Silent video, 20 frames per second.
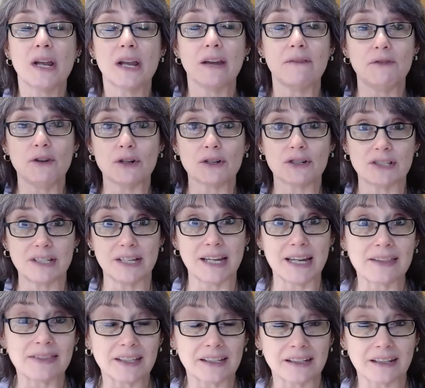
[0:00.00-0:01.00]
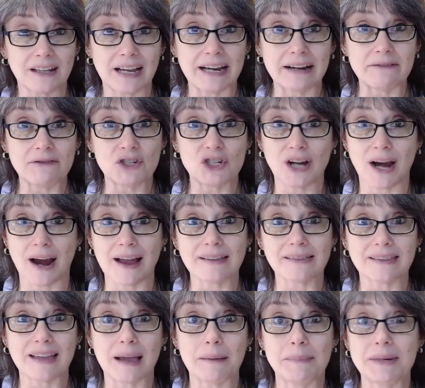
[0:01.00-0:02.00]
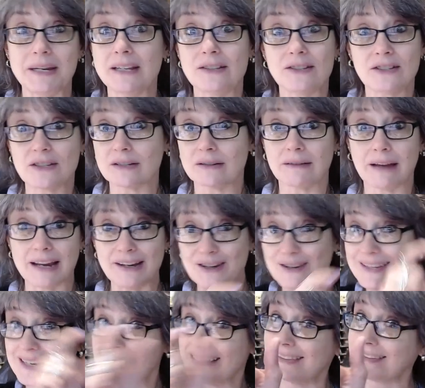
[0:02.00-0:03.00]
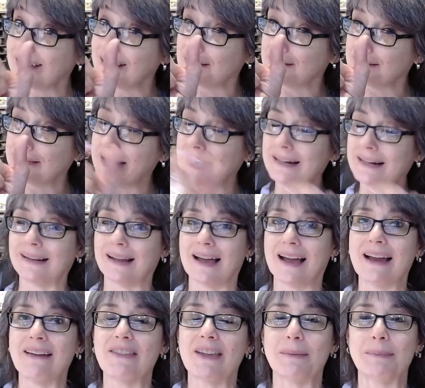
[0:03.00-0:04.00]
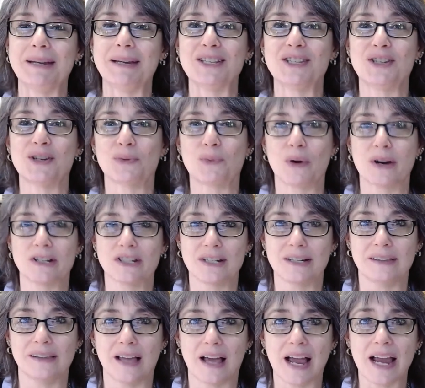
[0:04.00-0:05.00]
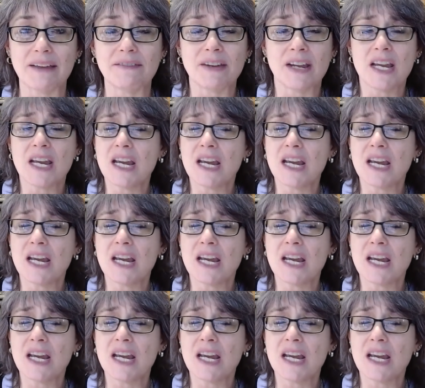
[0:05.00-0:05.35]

If you're seeing the live chat, that means, and you see the little red live, that means you're watching live.